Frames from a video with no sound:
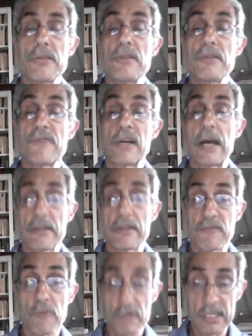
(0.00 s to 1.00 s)
to the Forgotten
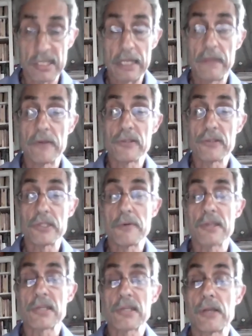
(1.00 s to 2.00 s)
fourteen, those U
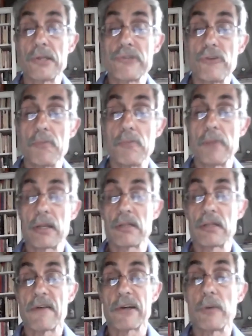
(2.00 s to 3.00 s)
S Colored Troop Medal of
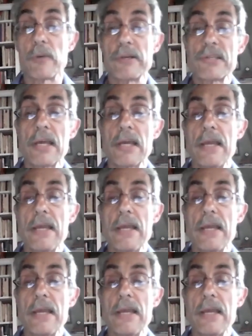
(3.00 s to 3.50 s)
Honor winners